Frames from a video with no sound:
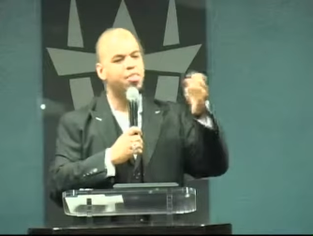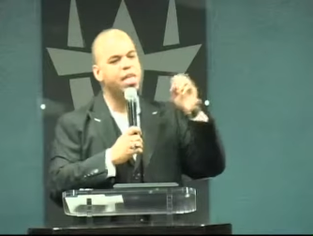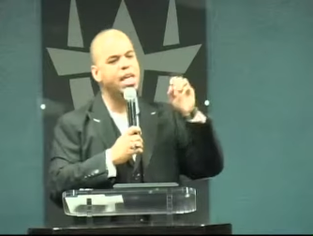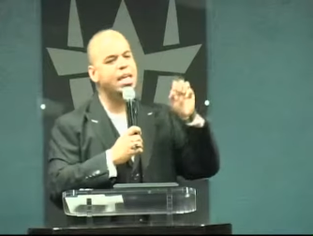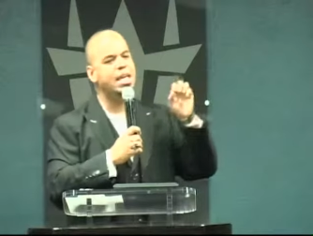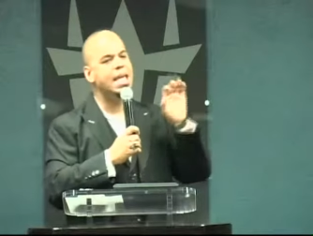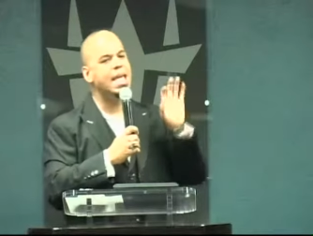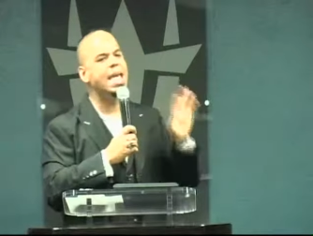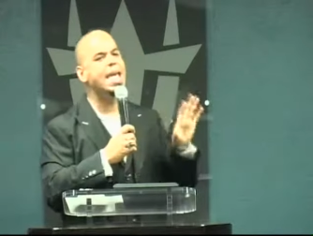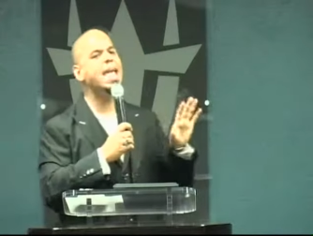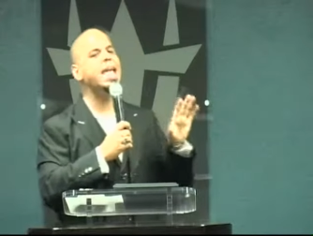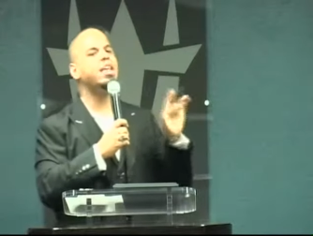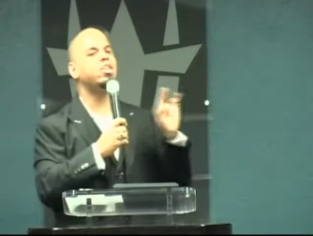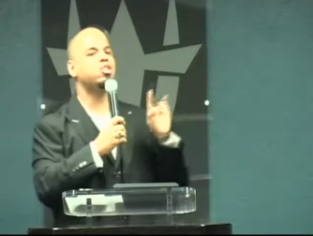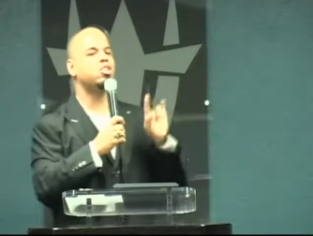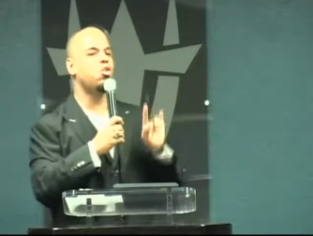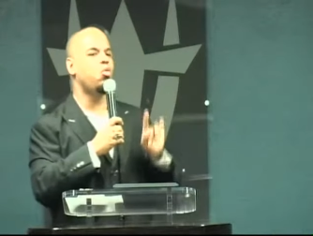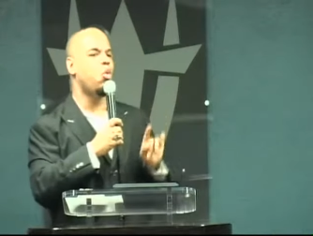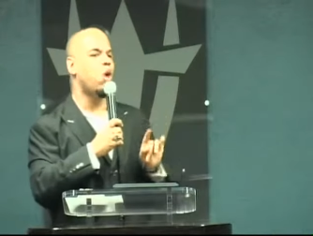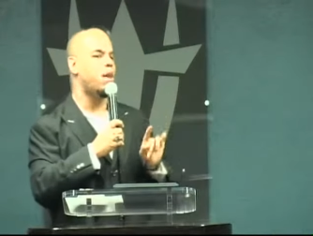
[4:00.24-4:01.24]
then he
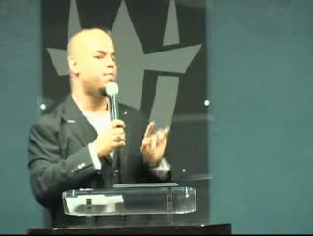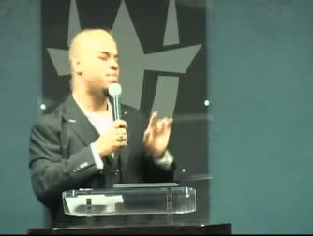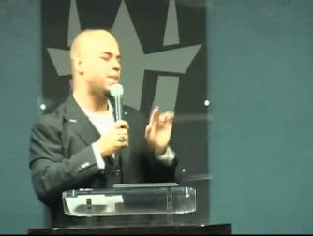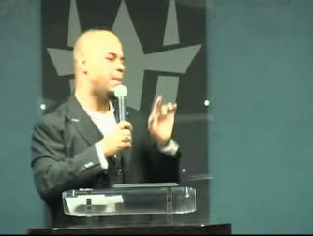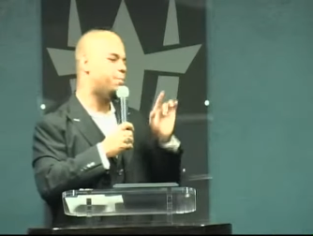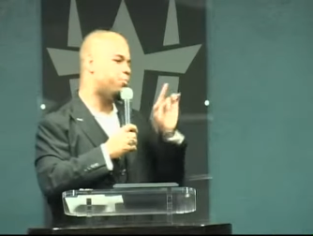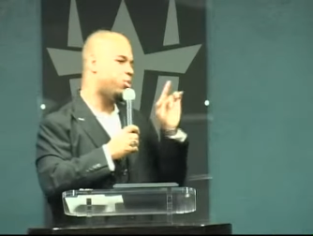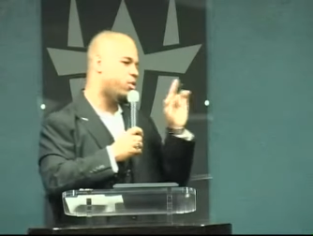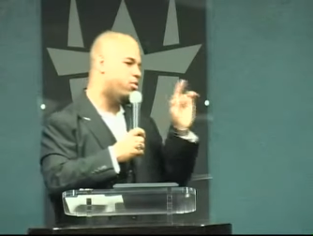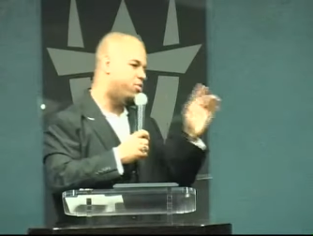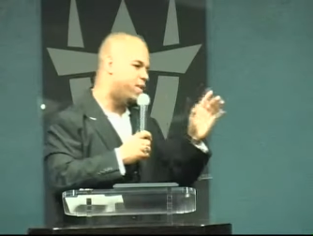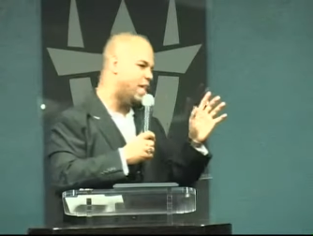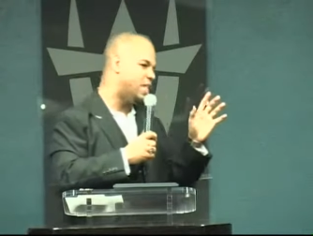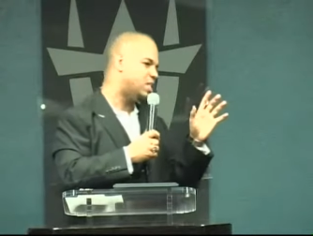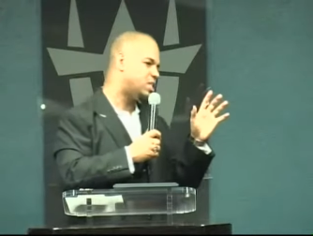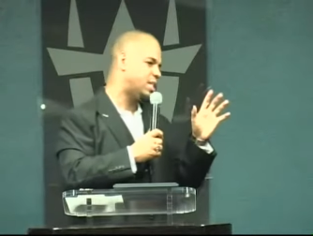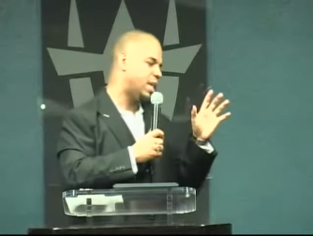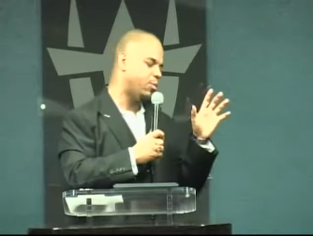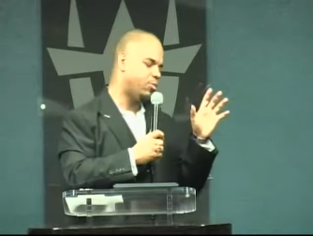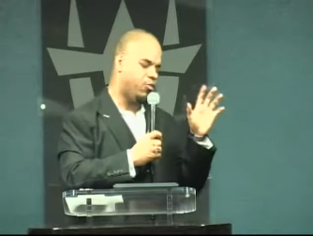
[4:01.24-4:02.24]
is the one that
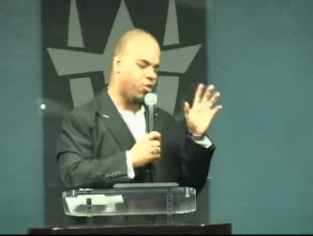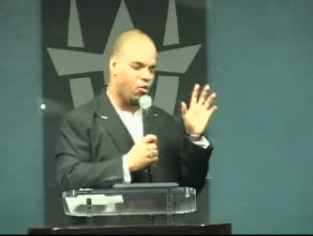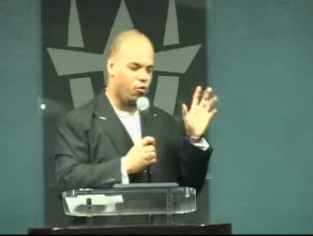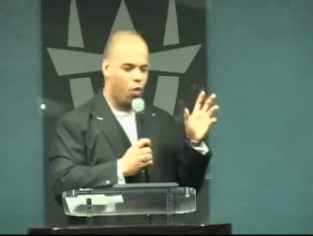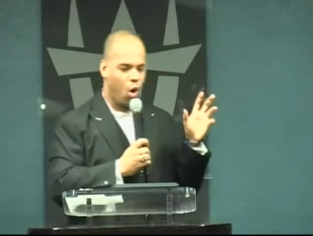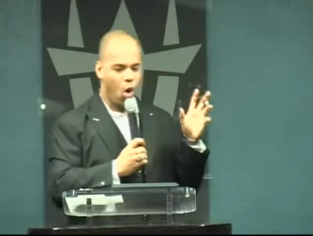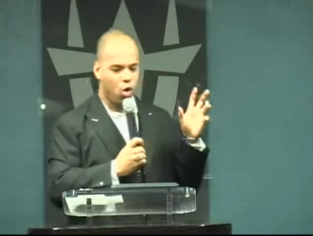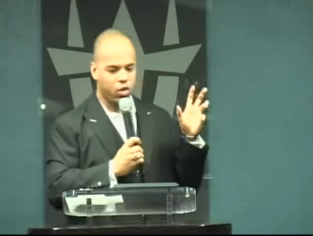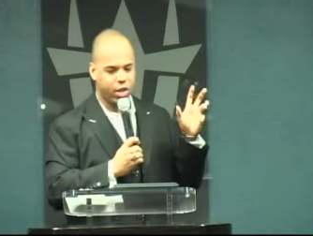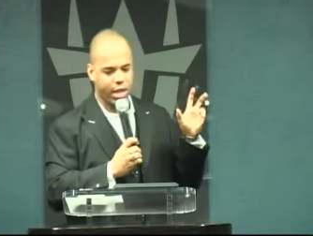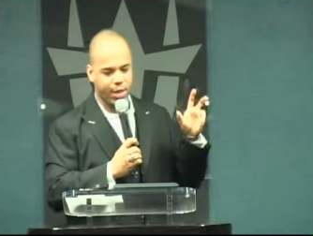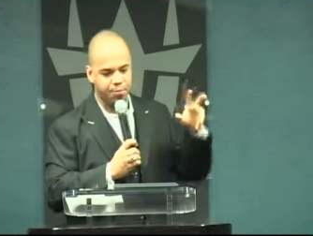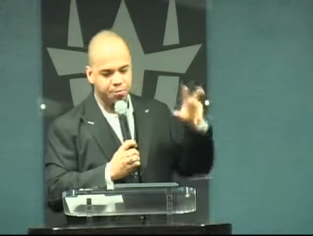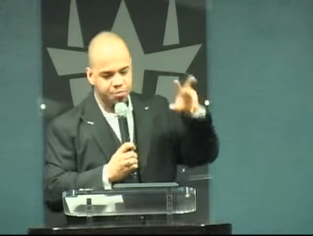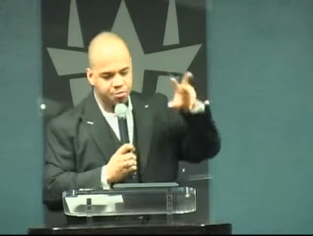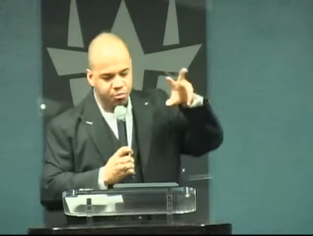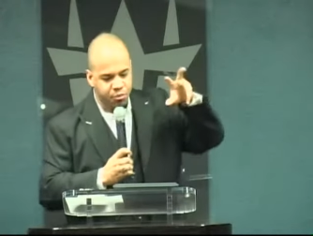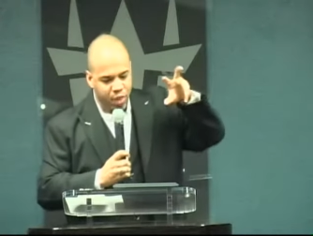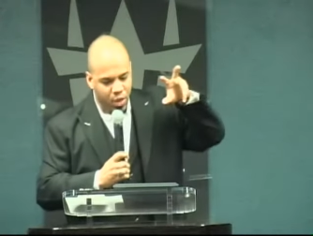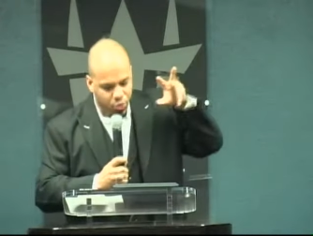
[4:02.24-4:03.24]
prevents them from walking
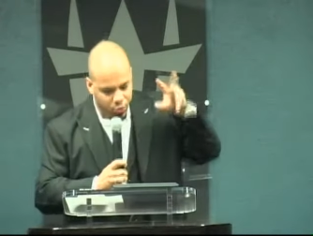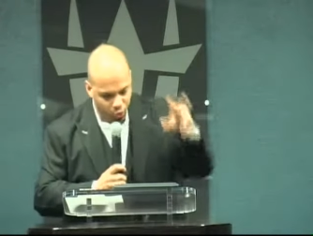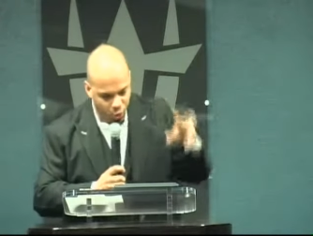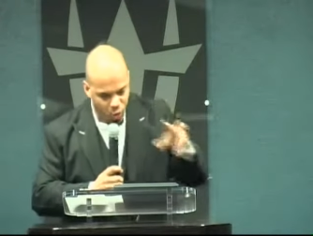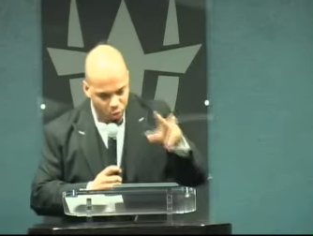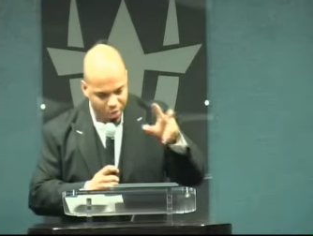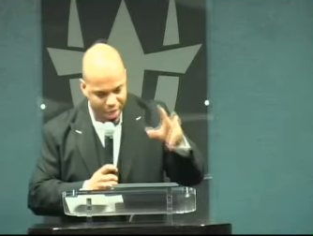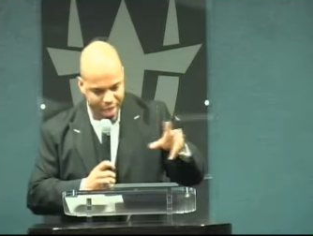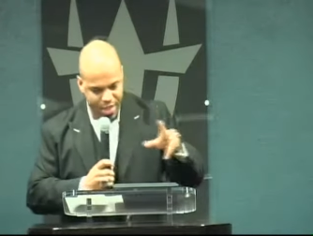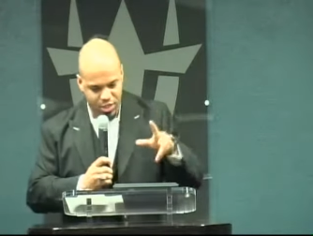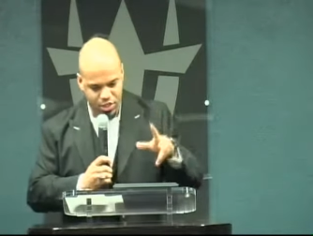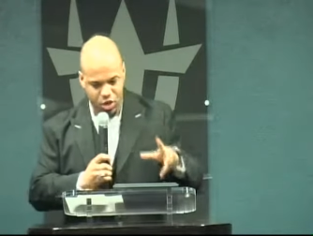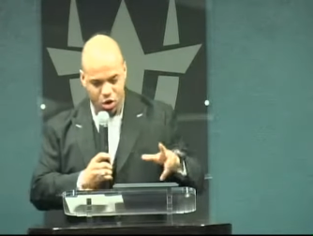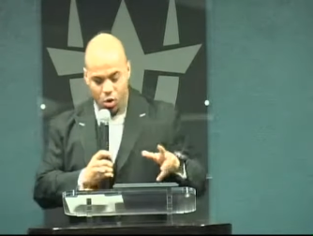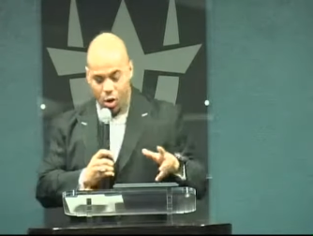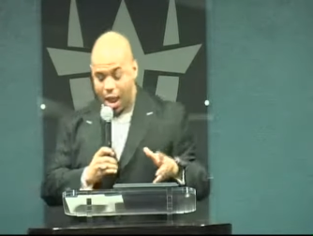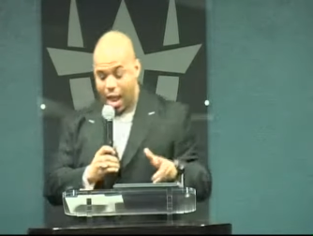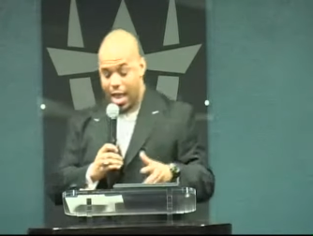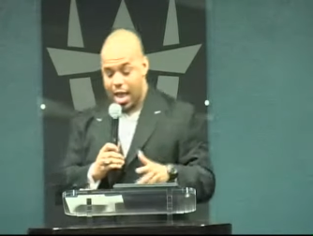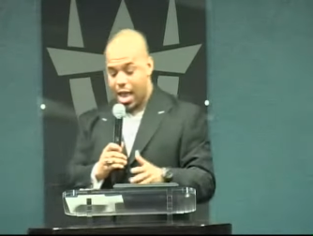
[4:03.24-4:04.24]
through that
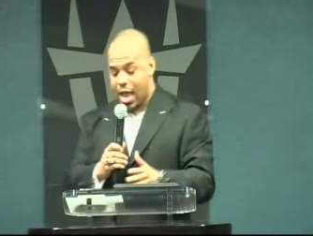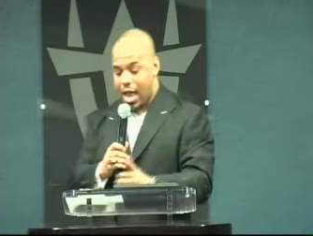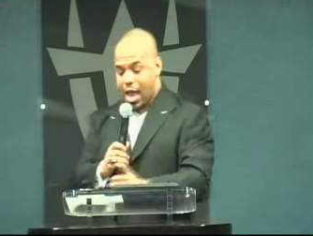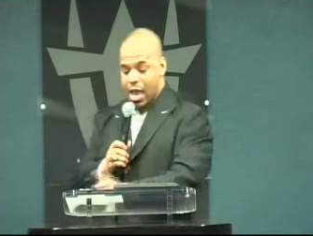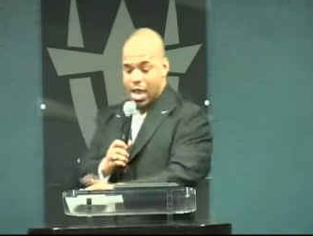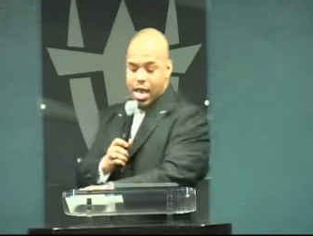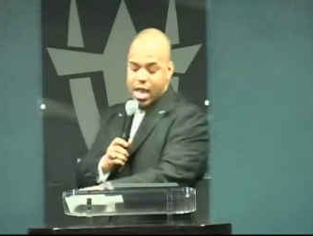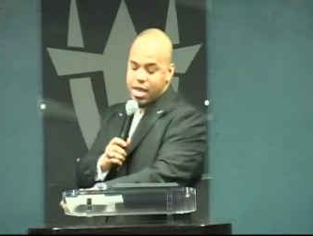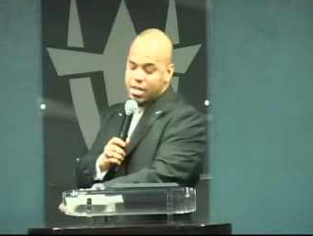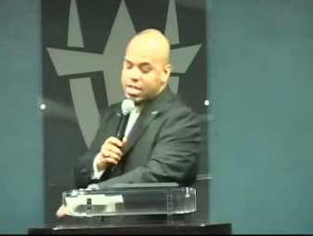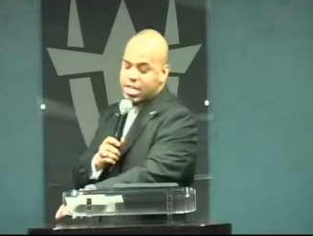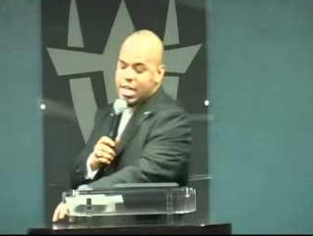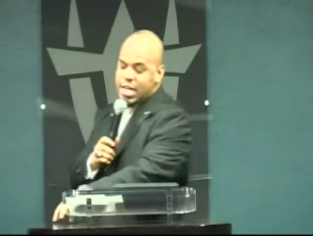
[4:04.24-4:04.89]
door. Has